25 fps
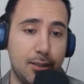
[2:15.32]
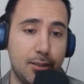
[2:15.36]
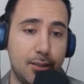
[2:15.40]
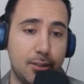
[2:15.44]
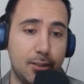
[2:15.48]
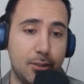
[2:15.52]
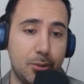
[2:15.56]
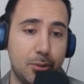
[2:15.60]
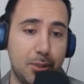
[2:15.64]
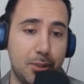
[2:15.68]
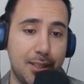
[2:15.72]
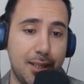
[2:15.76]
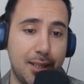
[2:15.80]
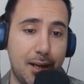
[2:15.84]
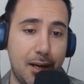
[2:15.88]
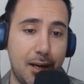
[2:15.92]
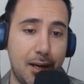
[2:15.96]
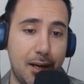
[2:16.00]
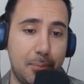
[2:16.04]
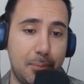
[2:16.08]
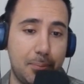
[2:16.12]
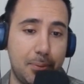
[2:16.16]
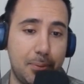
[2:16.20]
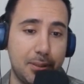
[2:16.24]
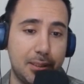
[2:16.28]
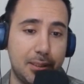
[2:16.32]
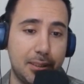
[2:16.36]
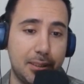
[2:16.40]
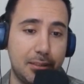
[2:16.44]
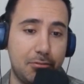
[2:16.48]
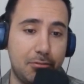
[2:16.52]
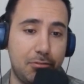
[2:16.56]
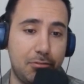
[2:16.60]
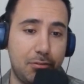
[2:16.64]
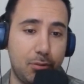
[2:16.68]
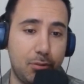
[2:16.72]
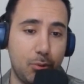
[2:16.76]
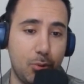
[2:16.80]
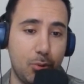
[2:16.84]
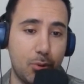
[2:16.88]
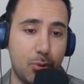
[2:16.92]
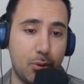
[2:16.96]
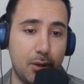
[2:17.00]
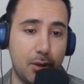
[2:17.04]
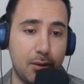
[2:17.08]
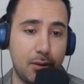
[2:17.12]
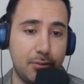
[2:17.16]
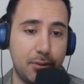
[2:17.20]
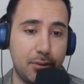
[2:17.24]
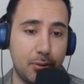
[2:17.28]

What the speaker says: to the opposite floor of